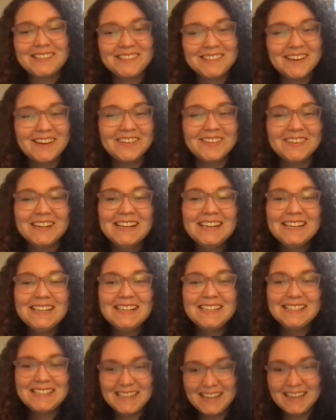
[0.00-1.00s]
So
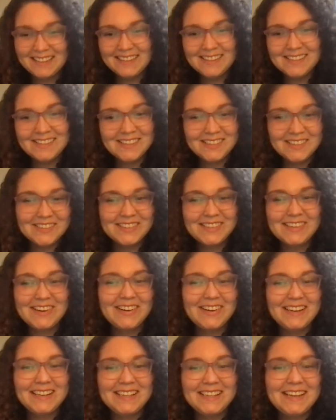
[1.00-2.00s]
to get this show
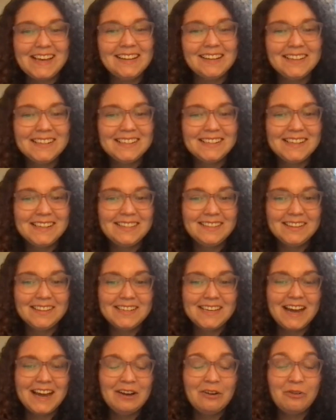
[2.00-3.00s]
started, tell us in the
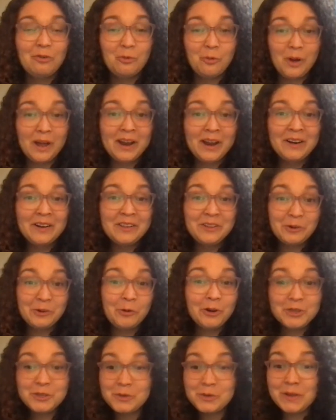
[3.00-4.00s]
chat where
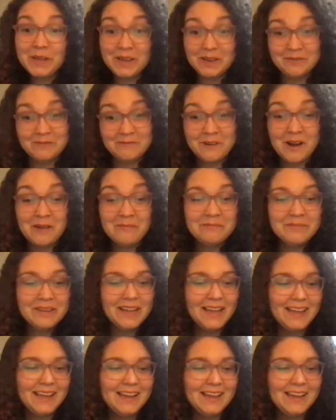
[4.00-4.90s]
you're tuning in from.